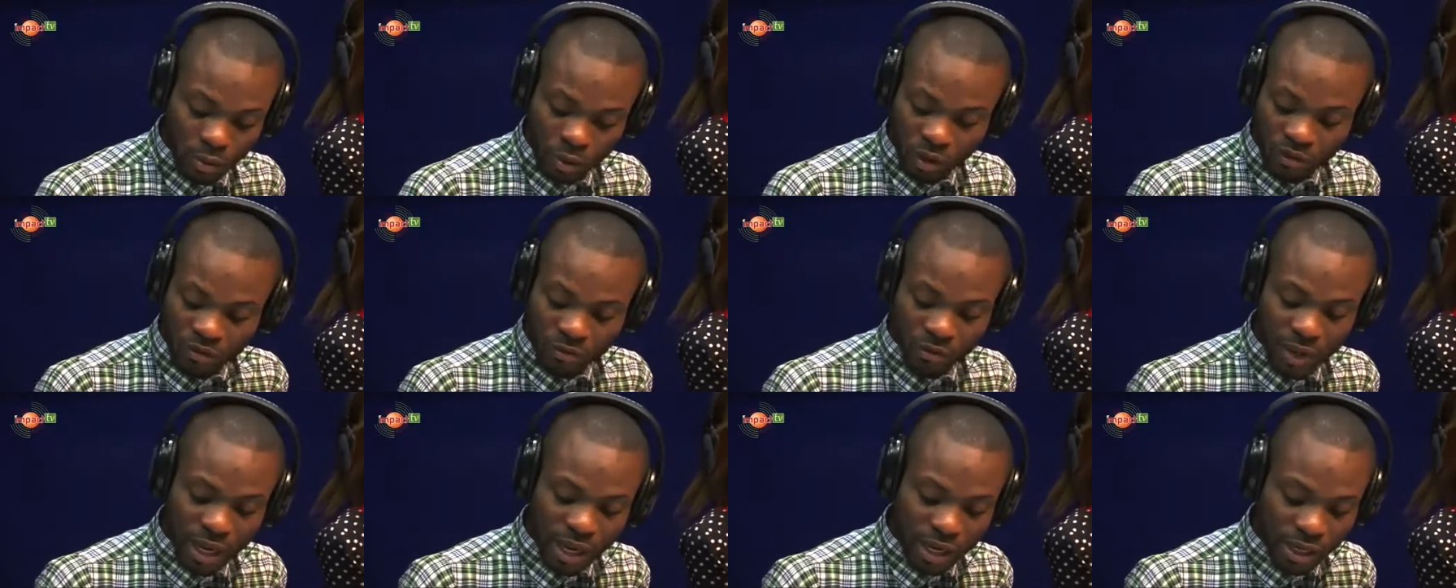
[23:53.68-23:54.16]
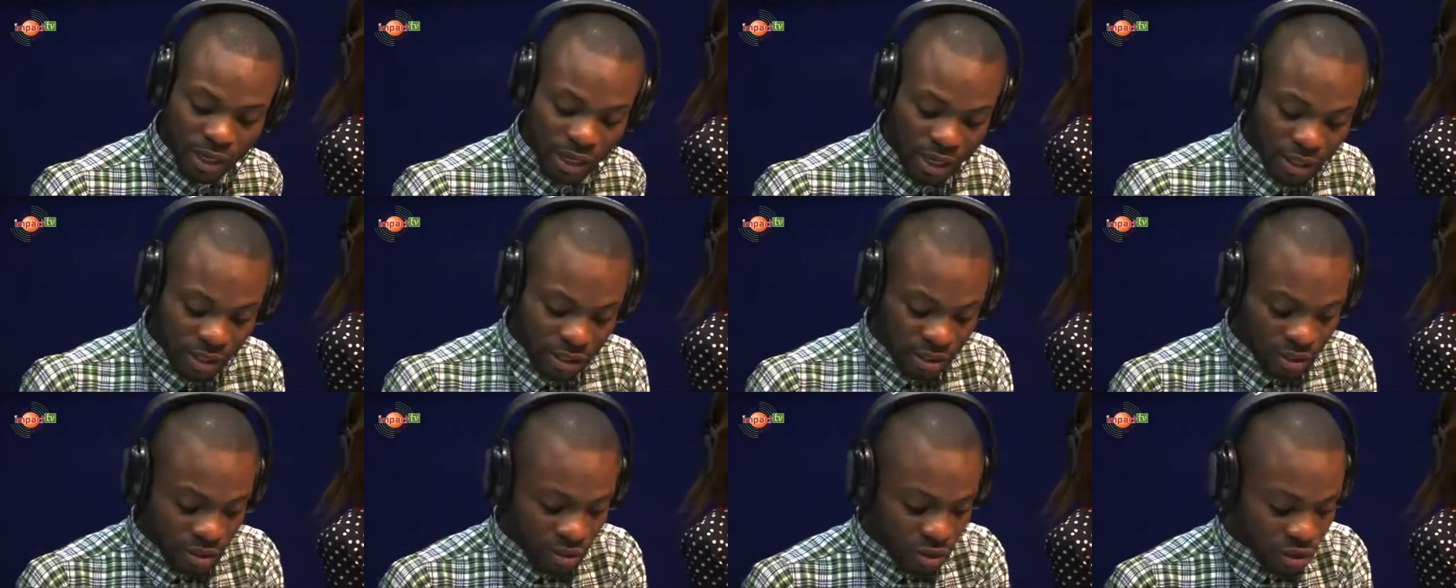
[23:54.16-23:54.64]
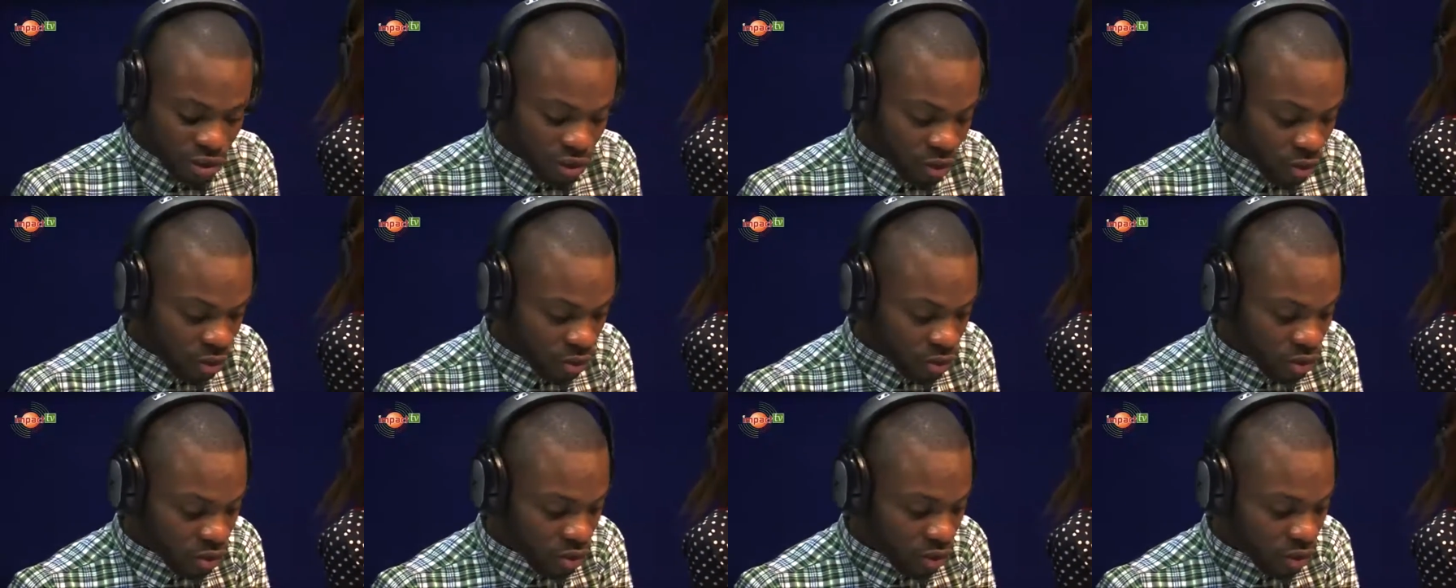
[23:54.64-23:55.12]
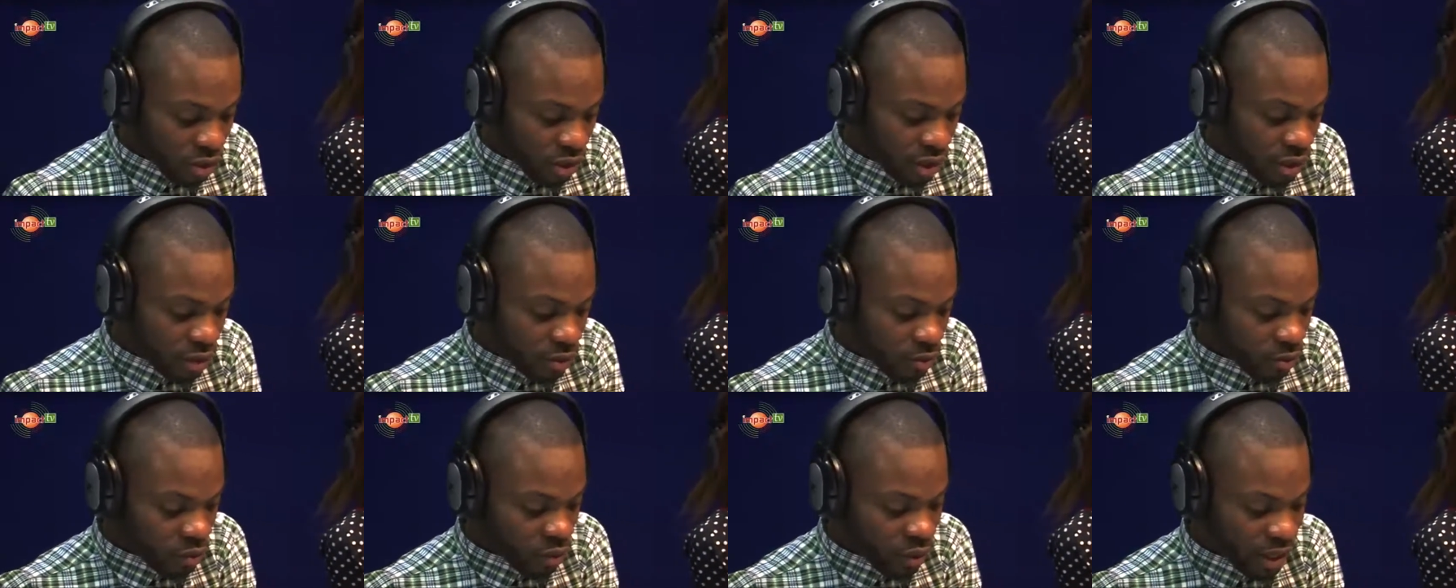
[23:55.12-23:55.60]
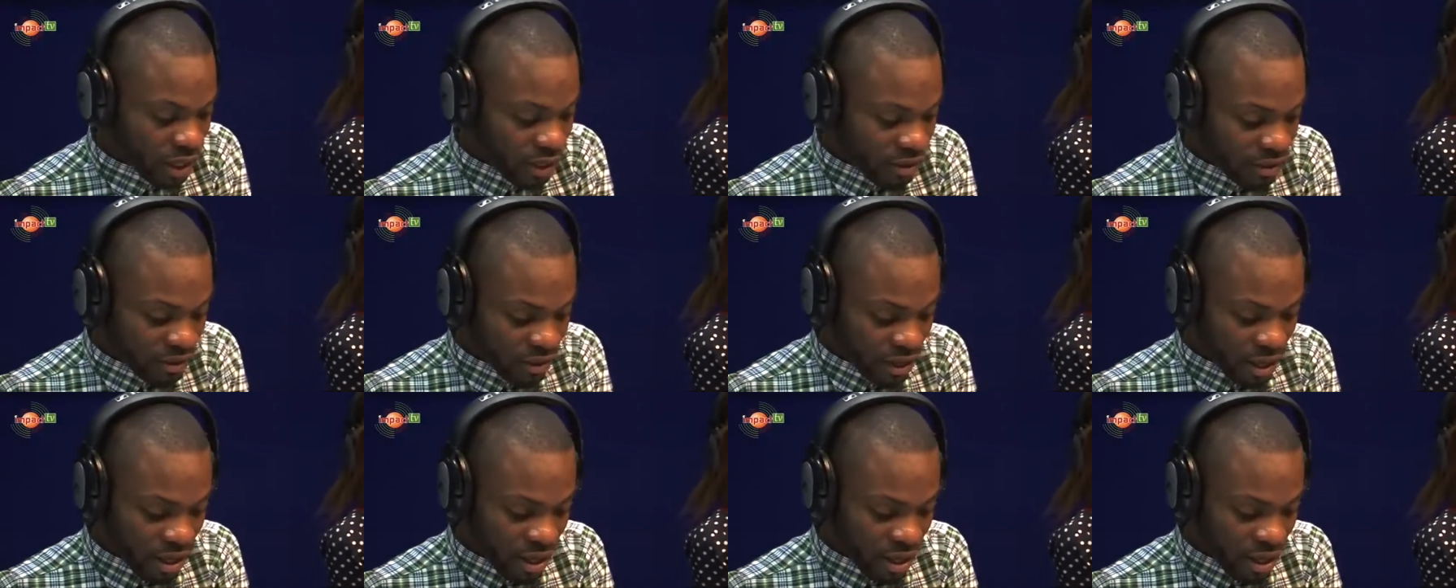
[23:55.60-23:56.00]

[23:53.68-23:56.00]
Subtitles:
we've been in the studio talking with